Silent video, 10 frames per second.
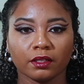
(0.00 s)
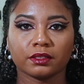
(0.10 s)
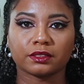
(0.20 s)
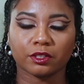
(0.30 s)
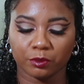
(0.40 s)

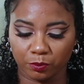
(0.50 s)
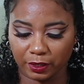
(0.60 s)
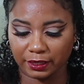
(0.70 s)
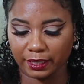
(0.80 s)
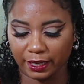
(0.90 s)
So
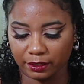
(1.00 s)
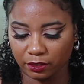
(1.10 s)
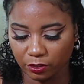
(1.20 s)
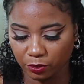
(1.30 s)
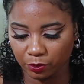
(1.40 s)
one thing I
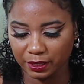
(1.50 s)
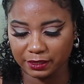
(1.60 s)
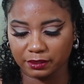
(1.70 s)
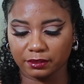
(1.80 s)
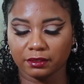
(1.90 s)
know
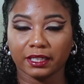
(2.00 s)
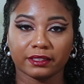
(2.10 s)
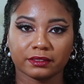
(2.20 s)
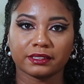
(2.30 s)
is that it's